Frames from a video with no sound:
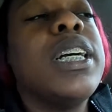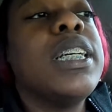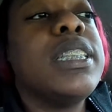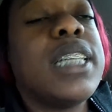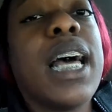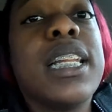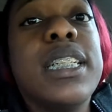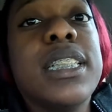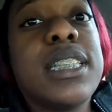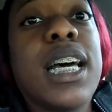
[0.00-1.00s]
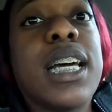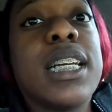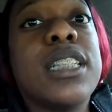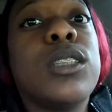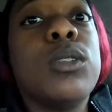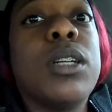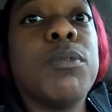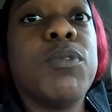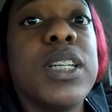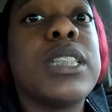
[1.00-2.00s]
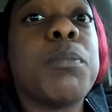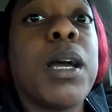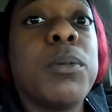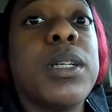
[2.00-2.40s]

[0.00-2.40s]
Sally decided to come fix my window.